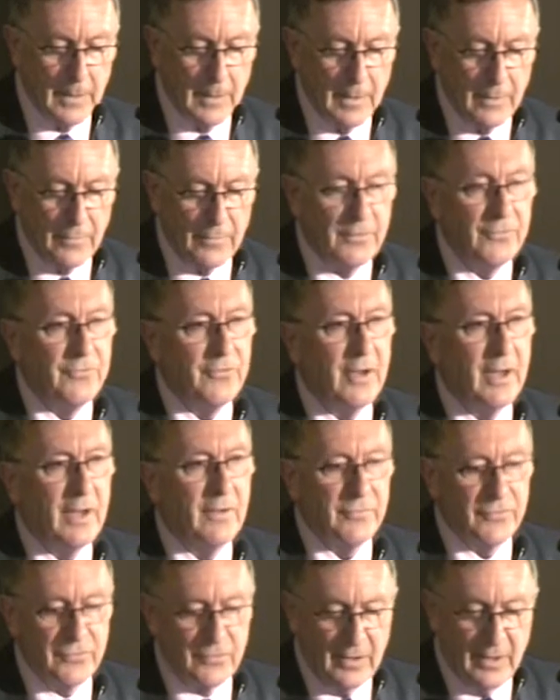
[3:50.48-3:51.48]
the
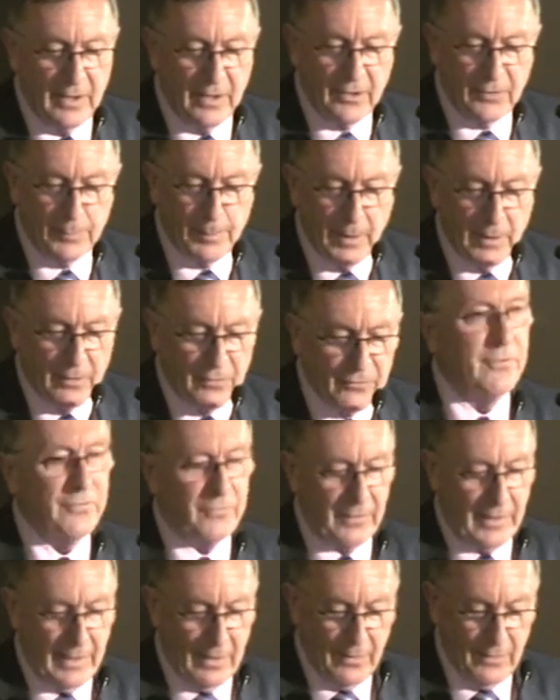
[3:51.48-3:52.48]
GFC exposed
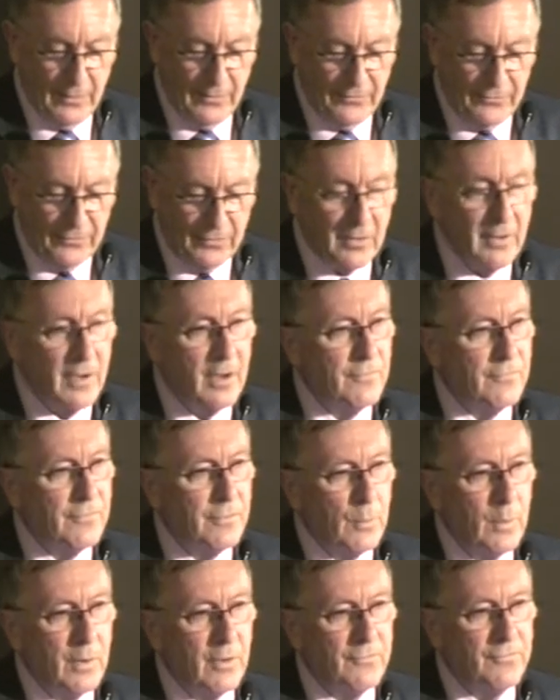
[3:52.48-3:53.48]
the errors of the
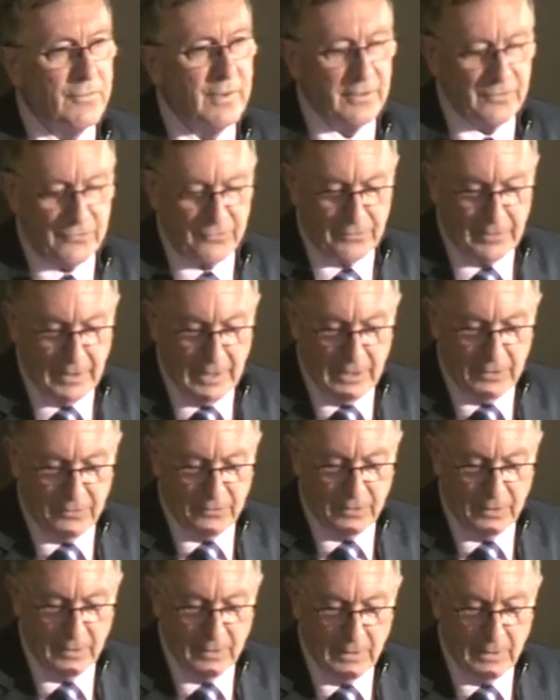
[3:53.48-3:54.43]
welfare state